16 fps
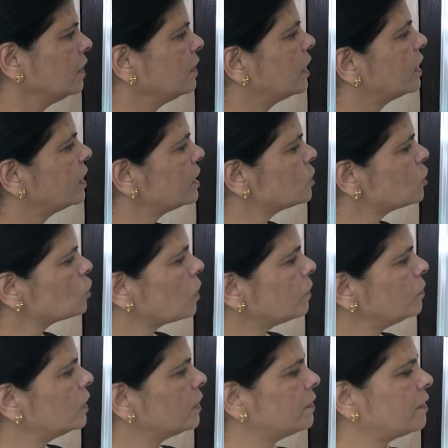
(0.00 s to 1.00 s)
The rest
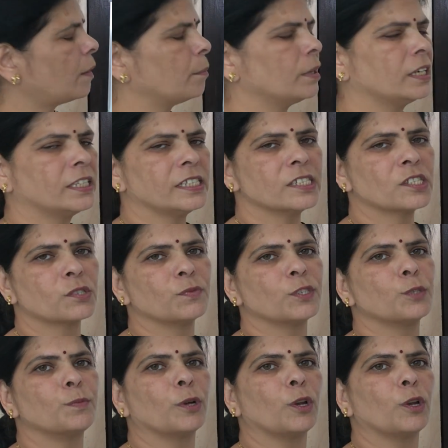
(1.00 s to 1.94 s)
of the families which